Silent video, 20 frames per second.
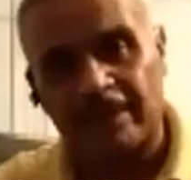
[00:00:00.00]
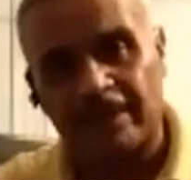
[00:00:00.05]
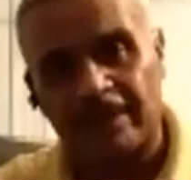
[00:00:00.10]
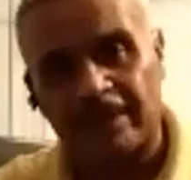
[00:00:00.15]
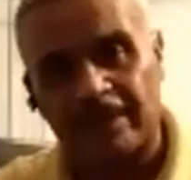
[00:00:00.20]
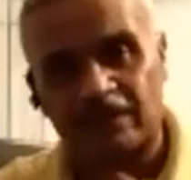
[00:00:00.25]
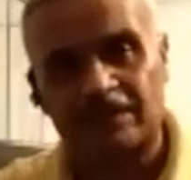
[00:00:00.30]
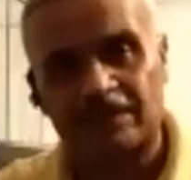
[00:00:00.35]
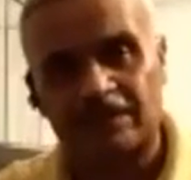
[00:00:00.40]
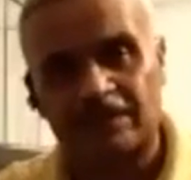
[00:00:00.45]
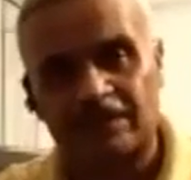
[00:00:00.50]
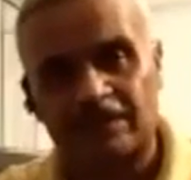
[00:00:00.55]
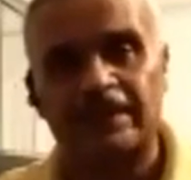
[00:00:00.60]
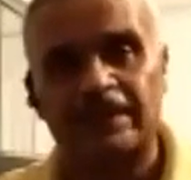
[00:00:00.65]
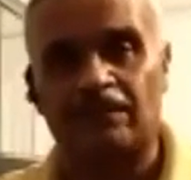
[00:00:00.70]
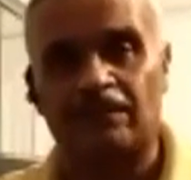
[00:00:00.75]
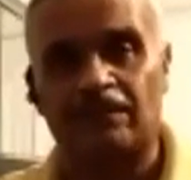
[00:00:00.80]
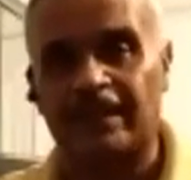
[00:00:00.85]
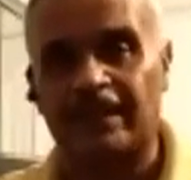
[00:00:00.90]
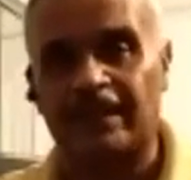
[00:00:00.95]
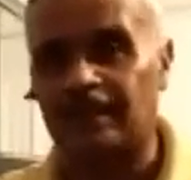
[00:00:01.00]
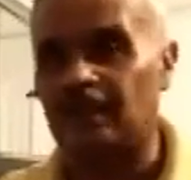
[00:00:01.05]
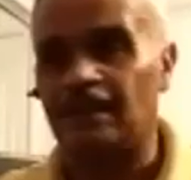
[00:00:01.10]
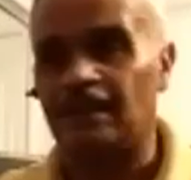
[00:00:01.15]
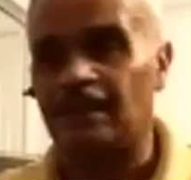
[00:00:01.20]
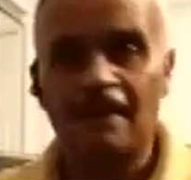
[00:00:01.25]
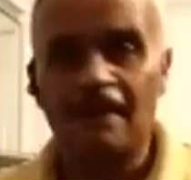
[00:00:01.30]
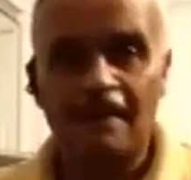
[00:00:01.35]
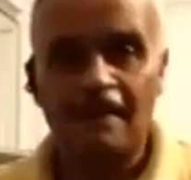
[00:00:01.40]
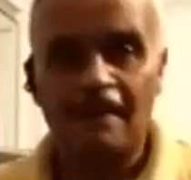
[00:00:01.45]
personally, you know. And
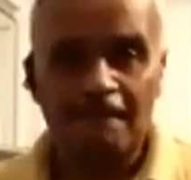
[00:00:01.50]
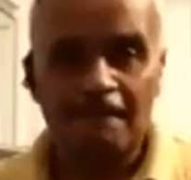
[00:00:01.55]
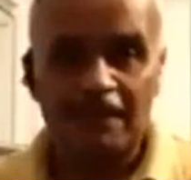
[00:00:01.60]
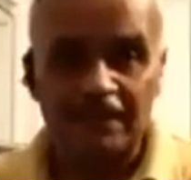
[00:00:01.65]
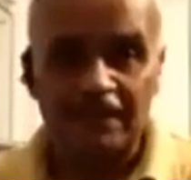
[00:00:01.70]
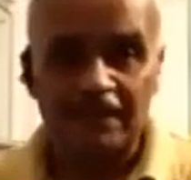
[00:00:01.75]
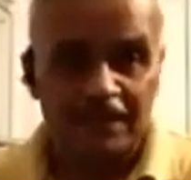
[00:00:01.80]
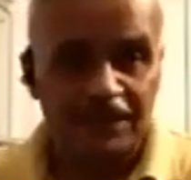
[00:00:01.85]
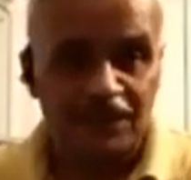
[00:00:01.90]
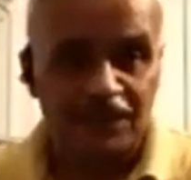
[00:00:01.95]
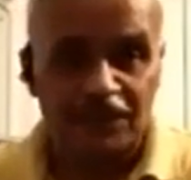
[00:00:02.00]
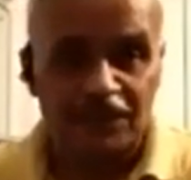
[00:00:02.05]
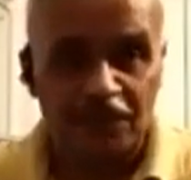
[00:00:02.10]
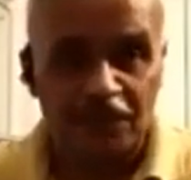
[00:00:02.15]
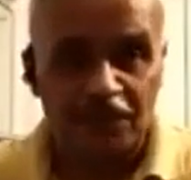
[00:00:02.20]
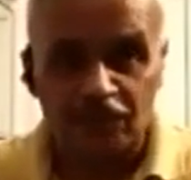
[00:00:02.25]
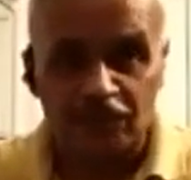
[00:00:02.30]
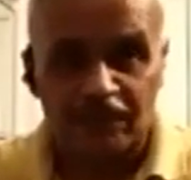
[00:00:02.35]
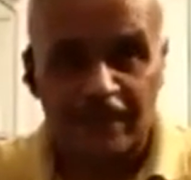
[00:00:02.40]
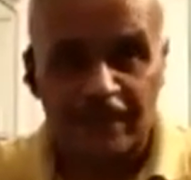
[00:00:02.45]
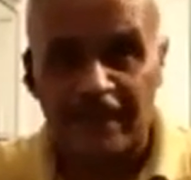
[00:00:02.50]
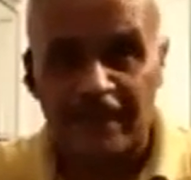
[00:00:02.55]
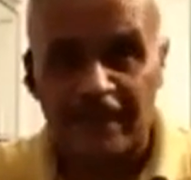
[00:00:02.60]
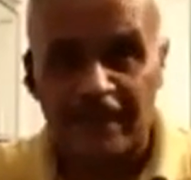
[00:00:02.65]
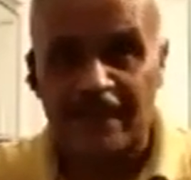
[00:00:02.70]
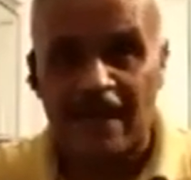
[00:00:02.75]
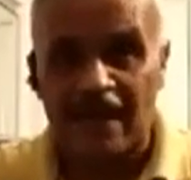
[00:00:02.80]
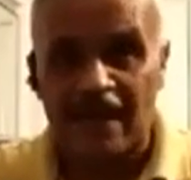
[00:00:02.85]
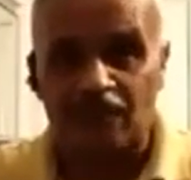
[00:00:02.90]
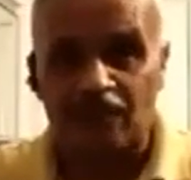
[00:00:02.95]
but this is a new thing
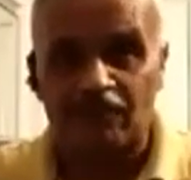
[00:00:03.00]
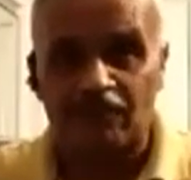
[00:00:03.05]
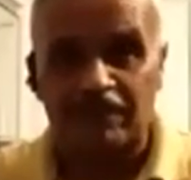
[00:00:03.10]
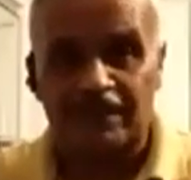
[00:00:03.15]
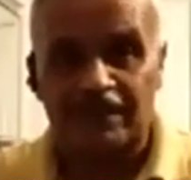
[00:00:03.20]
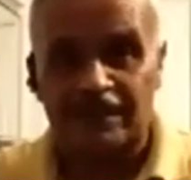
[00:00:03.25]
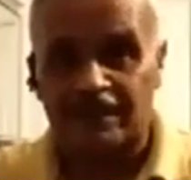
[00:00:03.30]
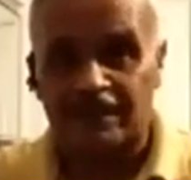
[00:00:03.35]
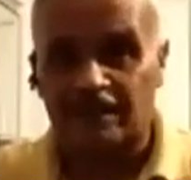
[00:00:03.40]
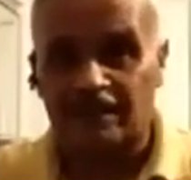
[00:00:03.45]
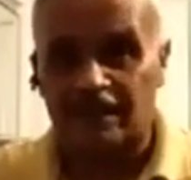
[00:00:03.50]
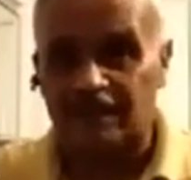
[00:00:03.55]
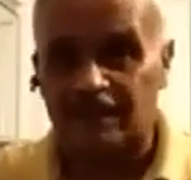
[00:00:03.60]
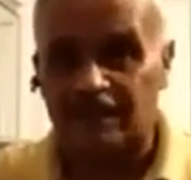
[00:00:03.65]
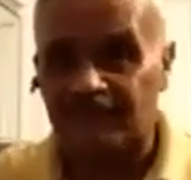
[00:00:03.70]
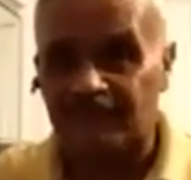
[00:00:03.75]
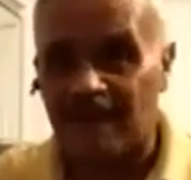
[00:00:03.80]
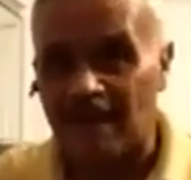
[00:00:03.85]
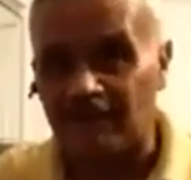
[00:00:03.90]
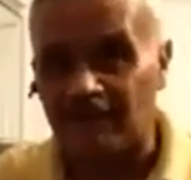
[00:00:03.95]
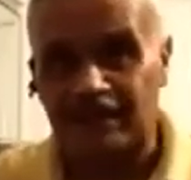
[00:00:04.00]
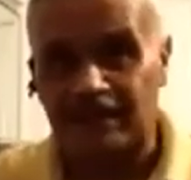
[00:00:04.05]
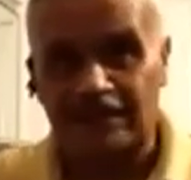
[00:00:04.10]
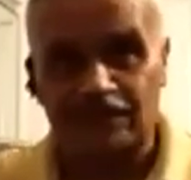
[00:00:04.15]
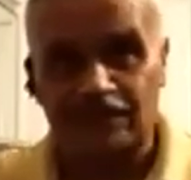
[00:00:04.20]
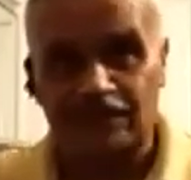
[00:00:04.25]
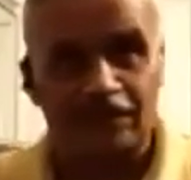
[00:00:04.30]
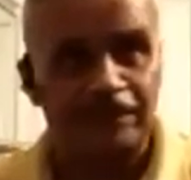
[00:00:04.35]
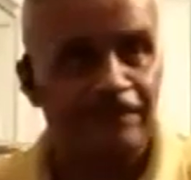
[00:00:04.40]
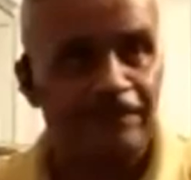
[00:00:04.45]
now with this virus that's
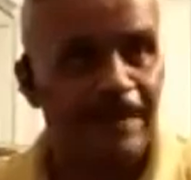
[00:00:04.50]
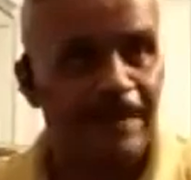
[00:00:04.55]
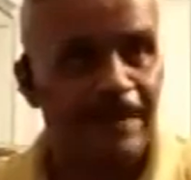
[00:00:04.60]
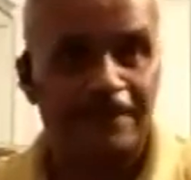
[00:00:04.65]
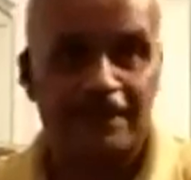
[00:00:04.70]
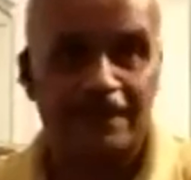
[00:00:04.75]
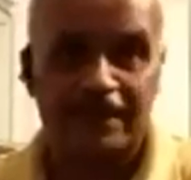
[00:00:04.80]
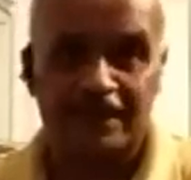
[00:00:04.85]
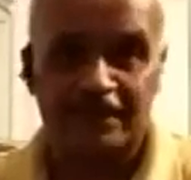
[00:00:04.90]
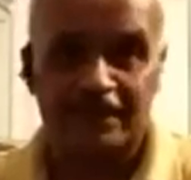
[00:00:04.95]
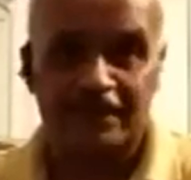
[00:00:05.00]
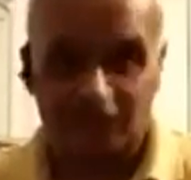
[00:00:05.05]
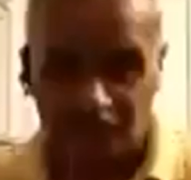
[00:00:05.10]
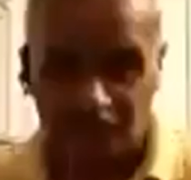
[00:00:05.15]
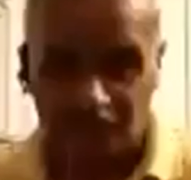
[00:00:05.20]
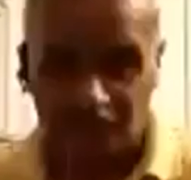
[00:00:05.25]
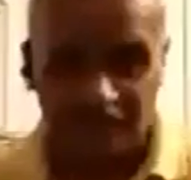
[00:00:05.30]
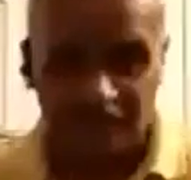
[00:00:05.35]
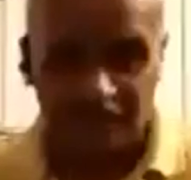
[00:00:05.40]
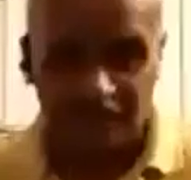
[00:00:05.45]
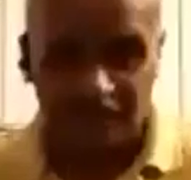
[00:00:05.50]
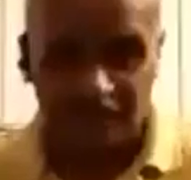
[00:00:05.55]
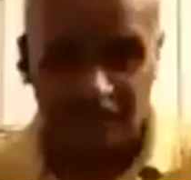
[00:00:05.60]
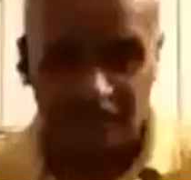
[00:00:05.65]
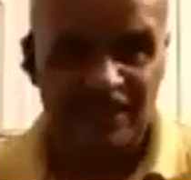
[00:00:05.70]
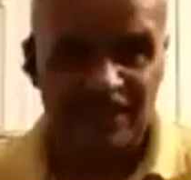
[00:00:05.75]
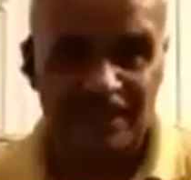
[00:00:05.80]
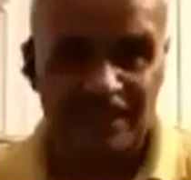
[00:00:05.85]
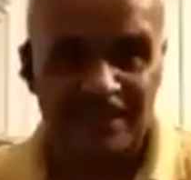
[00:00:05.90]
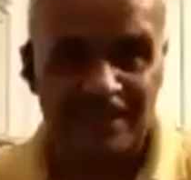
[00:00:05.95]
going around here, so this is
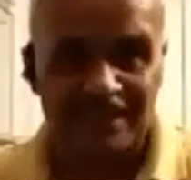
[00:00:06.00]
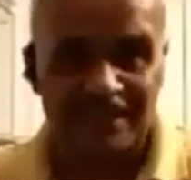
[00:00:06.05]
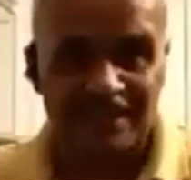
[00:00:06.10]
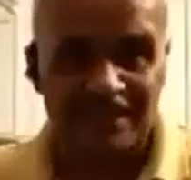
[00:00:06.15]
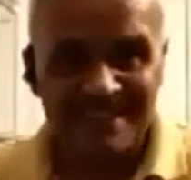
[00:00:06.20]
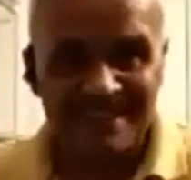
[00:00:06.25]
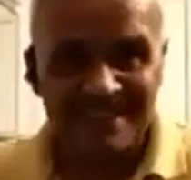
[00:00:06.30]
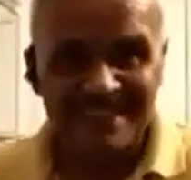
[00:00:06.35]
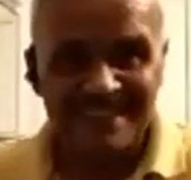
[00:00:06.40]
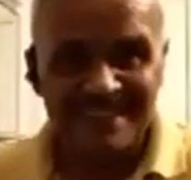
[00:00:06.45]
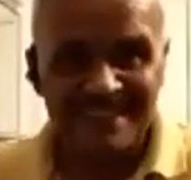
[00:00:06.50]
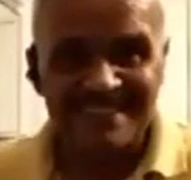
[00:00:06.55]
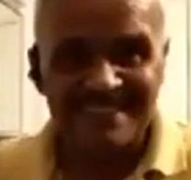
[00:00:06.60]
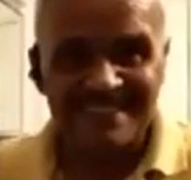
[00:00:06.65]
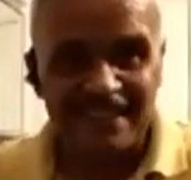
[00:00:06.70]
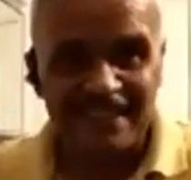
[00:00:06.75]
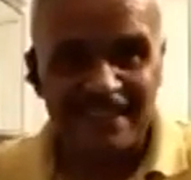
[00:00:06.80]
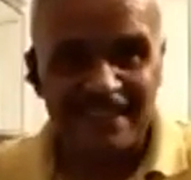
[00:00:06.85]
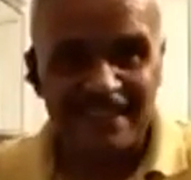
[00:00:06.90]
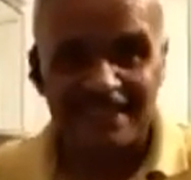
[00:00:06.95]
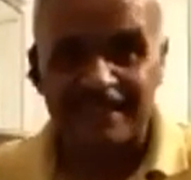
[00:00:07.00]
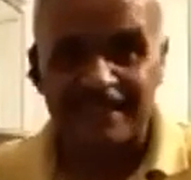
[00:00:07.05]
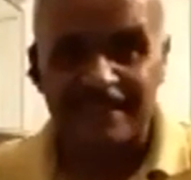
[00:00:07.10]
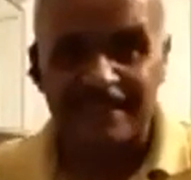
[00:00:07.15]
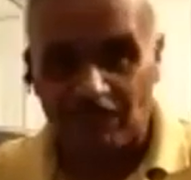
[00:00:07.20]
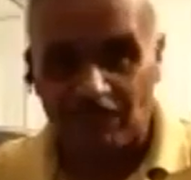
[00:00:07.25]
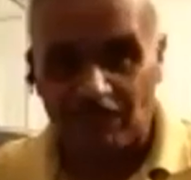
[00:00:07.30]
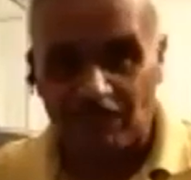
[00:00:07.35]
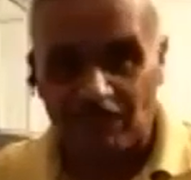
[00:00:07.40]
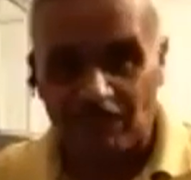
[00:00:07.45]
the latest thing that
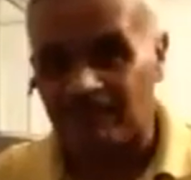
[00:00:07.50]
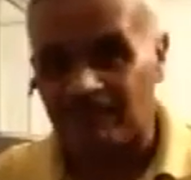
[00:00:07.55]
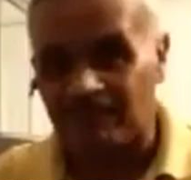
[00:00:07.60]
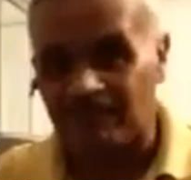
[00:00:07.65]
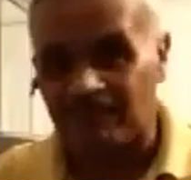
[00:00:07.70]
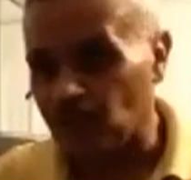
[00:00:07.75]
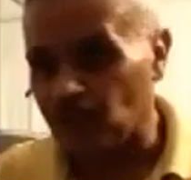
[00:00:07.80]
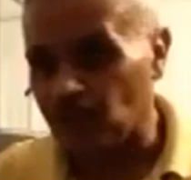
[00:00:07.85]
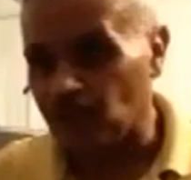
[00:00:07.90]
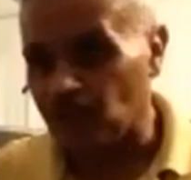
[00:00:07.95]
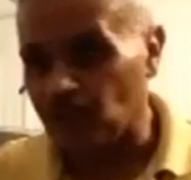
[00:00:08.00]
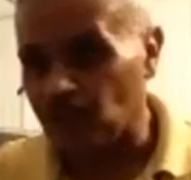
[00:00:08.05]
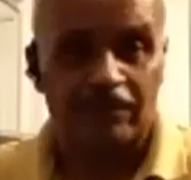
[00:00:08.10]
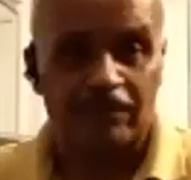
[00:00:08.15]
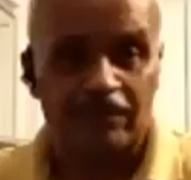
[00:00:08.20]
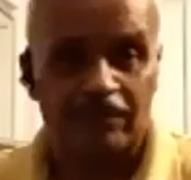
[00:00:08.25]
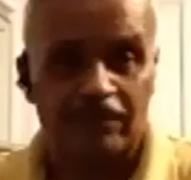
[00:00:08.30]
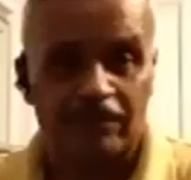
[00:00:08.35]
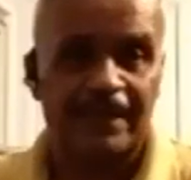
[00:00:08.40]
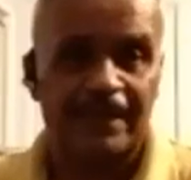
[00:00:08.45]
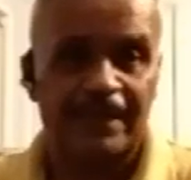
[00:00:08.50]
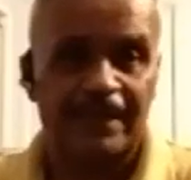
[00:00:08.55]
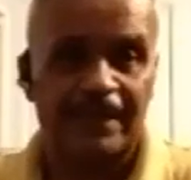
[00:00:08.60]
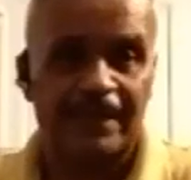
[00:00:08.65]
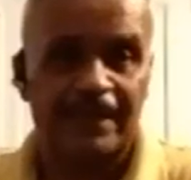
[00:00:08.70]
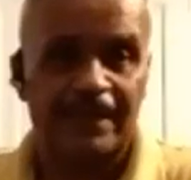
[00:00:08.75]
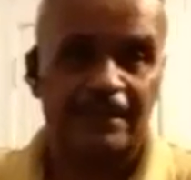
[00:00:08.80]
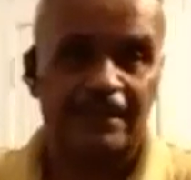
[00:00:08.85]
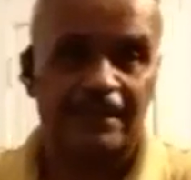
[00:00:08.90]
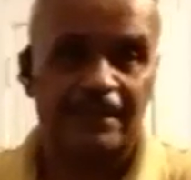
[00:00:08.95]
we have to work with. And
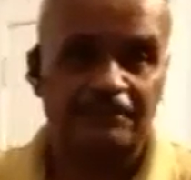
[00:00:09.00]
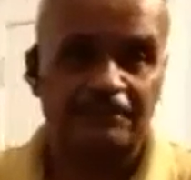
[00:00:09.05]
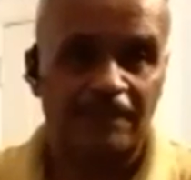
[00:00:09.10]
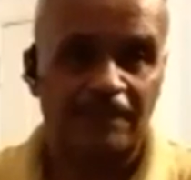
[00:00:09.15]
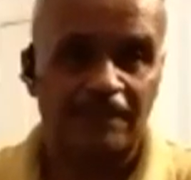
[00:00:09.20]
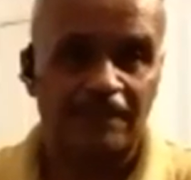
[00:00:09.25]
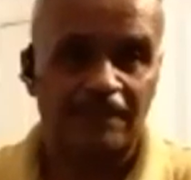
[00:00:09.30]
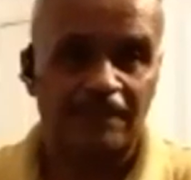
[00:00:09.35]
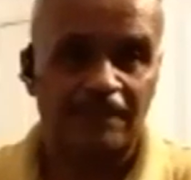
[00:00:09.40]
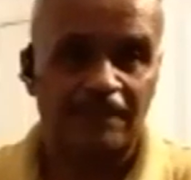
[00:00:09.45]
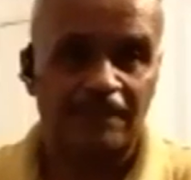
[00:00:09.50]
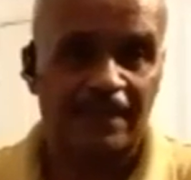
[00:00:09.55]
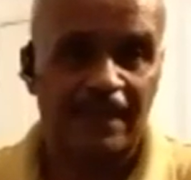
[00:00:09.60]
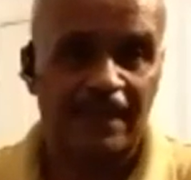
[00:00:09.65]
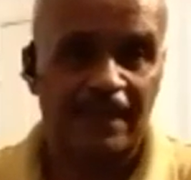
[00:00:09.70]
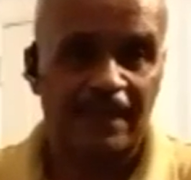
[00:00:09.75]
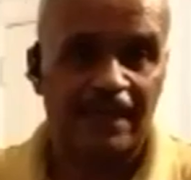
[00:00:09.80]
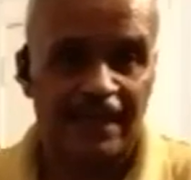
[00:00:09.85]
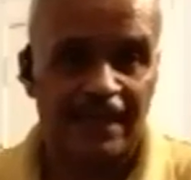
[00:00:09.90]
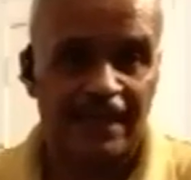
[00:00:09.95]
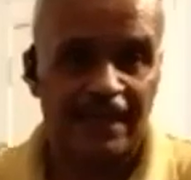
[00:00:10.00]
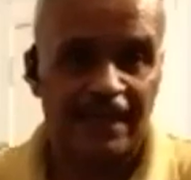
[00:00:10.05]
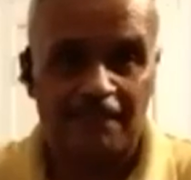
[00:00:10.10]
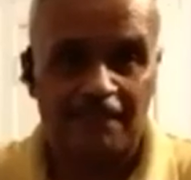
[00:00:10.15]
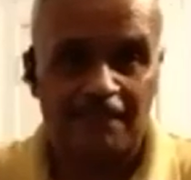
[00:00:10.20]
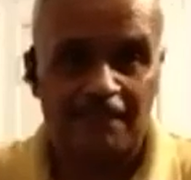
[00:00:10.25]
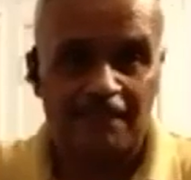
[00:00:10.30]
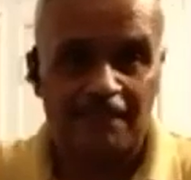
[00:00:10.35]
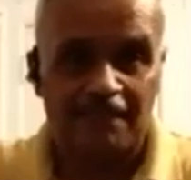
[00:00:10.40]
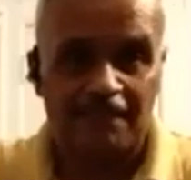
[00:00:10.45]
I'm just glad I had the
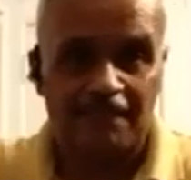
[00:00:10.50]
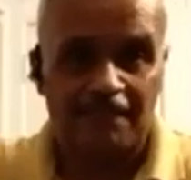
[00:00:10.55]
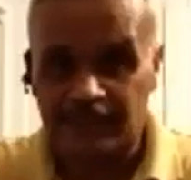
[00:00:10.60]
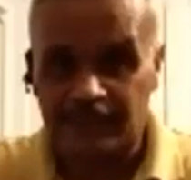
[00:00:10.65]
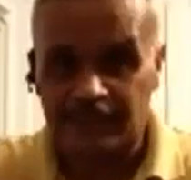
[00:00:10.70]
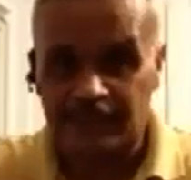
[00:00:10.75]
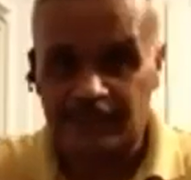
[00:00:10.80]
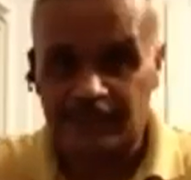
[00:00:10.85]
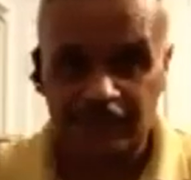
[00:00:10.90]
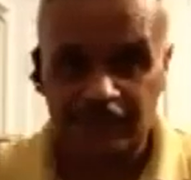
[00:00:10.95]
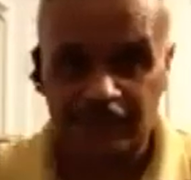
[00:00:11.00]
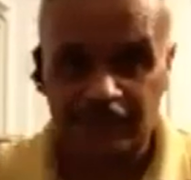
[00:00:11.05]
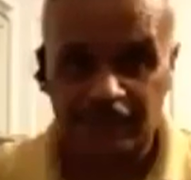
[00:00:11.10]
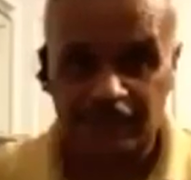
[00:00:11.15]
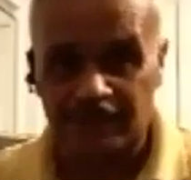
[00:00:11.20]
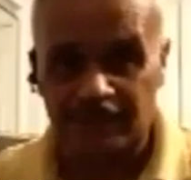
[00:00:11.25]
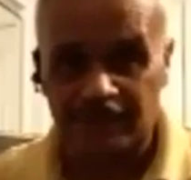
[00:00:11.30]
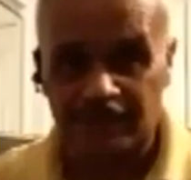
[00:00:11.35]
opportunity to do this.